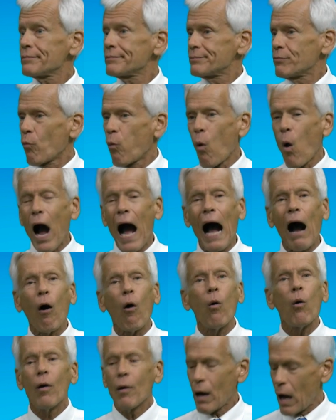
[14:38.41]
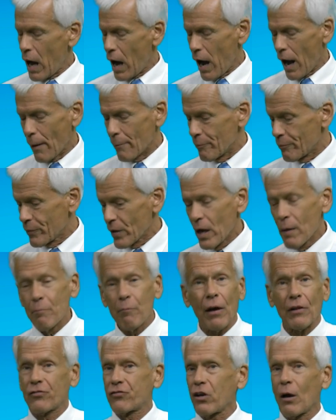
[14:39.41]
Wow.
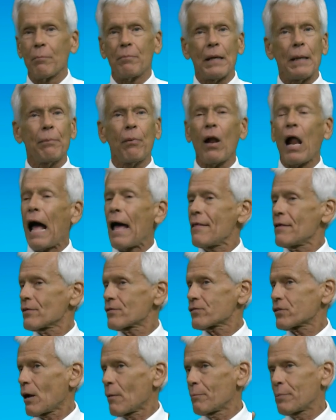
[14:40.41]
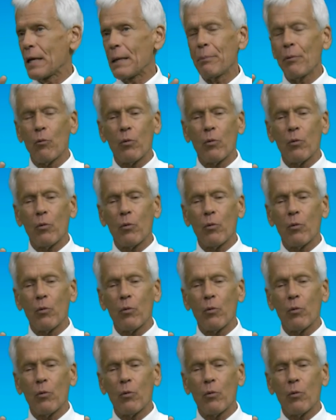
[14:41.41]
But some people